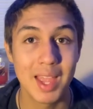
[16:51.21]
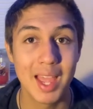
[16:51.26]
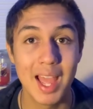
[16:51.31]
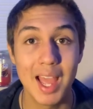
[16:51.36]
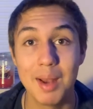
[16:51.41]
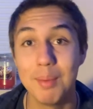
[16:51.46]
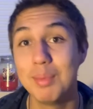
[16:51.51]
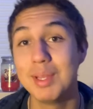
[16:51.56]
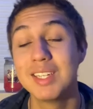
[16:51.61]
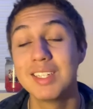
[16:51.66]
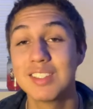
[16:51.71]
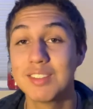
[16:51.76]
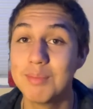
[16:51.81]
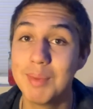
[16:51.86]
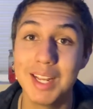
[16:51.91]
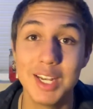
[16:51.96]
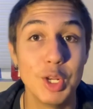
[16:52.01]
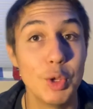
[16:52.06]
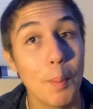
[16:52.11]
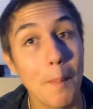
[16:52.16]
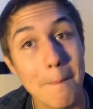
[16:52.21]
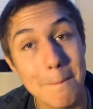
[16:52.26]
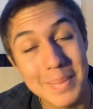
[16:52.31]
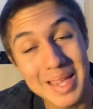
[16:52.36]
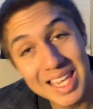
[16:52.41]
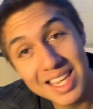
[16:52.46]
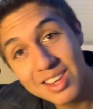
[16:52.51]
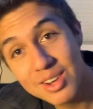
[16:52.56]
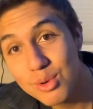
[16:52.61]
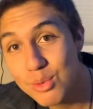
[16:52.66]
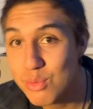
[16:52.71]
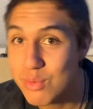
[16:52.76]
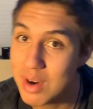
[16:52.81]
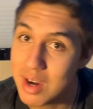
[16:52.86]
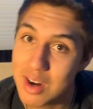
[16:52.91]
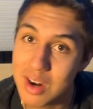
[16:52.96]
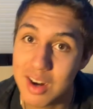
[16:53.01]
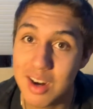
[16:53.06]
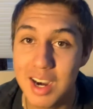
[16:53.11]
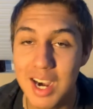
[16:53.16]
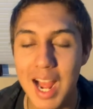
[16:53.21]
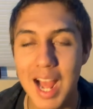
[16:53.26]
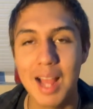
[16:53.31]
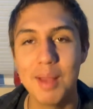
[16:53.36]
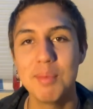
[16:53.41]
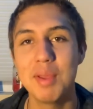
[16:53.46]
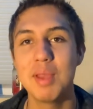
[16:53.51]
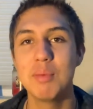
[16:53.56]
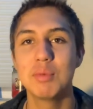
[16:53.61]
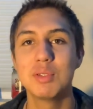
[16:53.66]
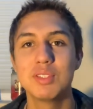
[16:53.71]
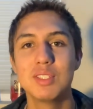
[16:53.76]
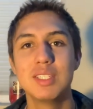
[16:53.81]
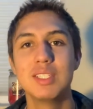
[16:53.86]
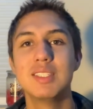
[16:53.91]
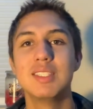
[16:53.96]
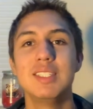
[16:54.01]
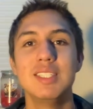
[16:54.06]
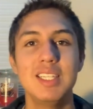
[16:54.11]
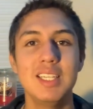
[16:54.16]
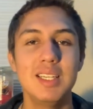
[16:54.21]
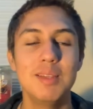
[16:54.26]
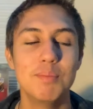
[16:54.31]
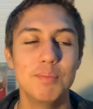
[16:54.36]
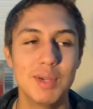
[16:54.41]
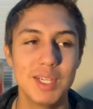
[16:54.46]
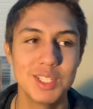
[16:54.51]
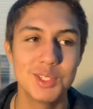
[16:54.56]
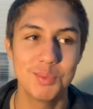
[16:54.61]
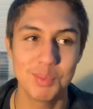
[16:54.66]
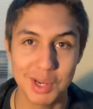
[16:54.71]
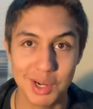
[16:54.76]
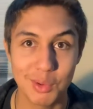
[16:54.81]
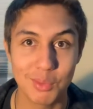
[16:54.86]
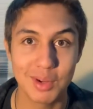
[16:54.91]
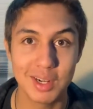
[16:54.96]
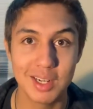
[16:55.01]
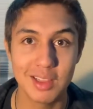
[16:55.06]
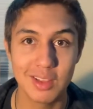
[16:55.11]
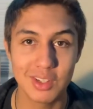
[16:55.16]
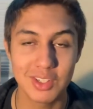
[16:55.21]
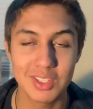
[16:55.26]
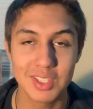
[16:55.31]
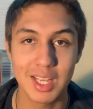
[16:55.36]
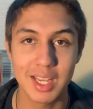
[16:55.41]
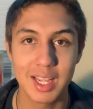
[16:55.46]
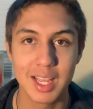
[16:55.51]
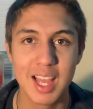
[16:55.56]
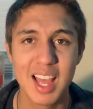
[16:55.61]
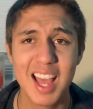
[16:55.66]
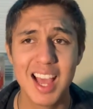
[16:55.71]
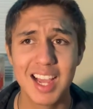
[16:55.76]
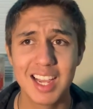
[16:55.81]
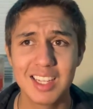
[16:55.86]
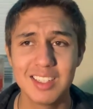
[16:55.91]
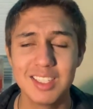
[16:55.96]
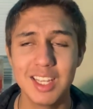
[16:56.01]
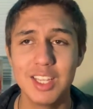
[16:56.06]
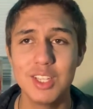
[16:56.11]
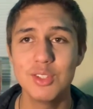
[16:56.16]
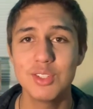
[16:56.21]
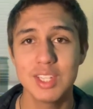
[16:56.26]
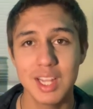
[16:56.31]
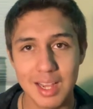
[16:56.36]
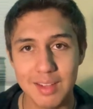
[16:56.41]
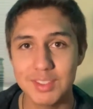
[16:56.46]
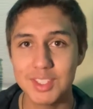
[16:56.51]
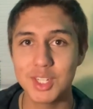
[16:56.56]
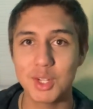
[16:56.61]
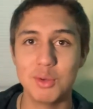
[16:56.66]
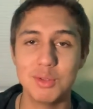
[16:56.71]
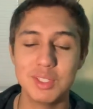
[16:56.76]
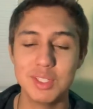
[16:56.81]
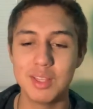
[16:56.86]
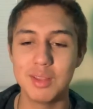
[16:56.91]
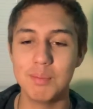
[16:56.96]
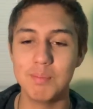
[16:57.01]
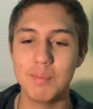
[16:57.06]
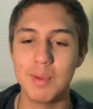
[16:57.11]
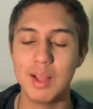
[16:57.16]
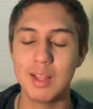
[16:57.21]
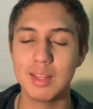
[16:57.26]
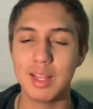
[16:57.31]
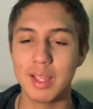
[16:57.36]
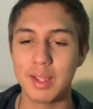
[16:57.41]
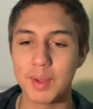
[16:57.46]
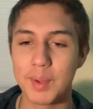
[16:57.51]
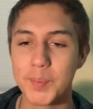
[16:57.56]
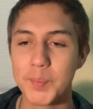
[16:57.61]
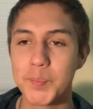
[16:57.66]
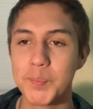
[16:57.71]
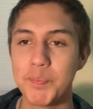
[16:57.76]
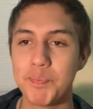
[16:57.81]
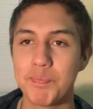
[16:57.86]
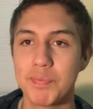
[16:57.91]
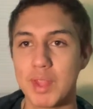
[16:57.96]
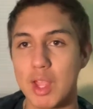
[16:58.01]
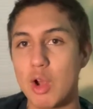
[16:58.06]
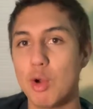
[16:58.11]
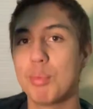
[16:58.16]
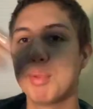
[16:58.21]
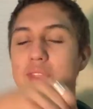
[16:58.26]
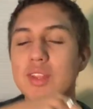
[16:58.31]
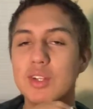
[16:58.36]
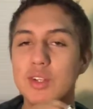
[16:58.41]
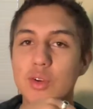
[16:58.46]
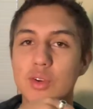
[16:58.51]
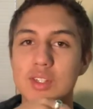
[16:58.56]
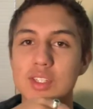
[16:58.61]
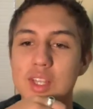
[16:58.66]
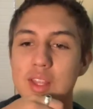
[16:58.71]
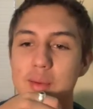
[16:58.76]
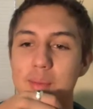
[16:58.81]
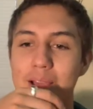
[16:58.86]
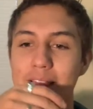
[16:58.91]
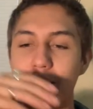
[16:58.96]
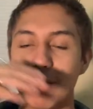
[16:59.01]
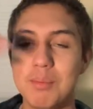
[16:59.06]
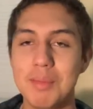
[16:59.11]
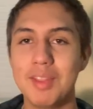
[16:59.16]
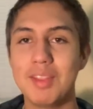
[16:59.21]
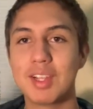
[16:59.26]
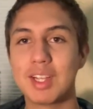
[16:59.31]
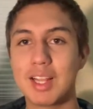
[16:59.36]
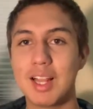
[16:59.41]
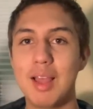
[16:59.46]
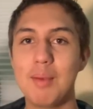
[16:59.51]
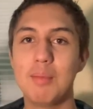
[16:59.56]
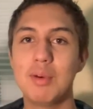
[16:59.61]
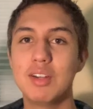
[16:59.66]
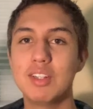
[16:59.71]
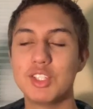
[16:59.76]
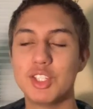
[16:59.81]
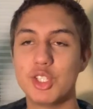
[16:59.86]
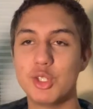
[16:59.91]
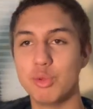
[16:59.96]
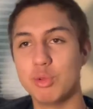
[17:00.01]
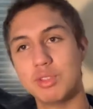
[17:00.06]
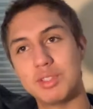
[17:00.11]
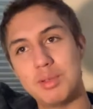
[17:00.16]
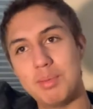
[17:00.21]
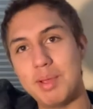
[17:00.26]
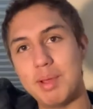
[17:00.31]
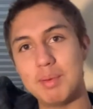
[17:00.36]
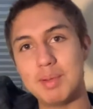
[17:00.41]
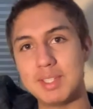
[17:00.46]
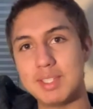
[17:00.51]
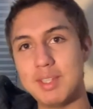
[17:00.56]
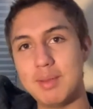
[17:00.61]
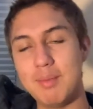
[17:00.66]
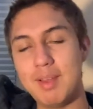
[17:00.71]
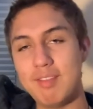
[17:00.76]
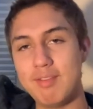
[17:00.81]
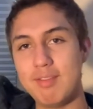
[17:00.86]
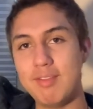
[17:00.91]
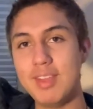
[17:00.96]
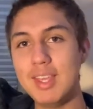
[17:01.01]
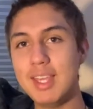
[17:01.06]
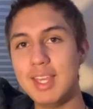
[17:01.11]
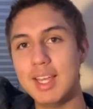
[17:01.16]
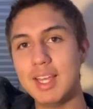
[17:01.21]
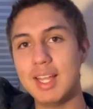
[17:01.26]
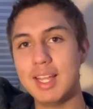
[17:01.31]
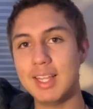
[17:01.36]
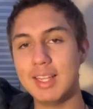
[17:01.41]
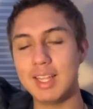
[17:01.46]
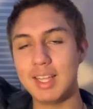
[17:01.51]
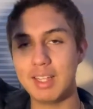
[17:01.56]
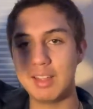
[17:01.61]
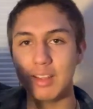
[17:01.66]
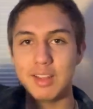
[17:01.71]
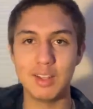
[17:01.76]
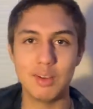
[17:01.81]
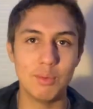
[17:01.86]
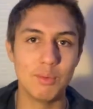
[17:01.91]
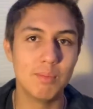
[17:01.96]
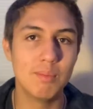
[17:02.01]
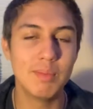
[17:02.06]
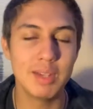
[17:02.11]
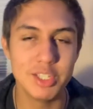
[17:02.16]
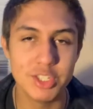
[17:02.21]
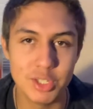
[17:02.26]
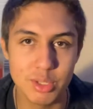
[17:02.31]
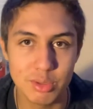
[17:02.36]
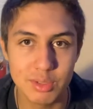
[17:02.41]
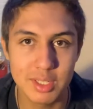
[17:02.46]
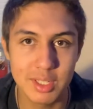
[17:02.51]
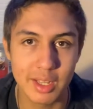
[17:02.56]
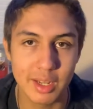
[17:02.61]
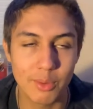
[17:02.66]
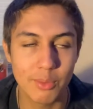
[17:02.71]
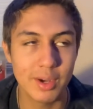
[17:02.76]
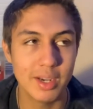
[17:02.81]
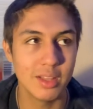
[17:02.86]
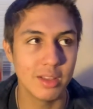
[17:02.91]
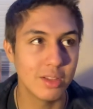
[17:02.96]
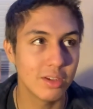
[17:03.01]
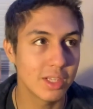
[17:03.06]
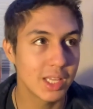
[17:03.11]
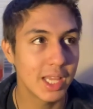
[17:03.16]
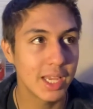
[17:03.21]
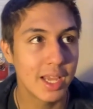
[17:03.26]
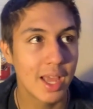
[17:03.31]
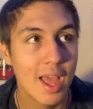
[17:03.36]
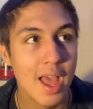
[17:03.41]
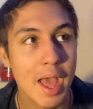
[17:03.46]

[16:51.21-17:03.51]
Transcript: And because my new mirror, I'm able to see much better what it looks like. Because I used to have to go into the, like, open the door to the bathroom and then climb on a stool to be able to see my feet and like my shoes and like what it looked like.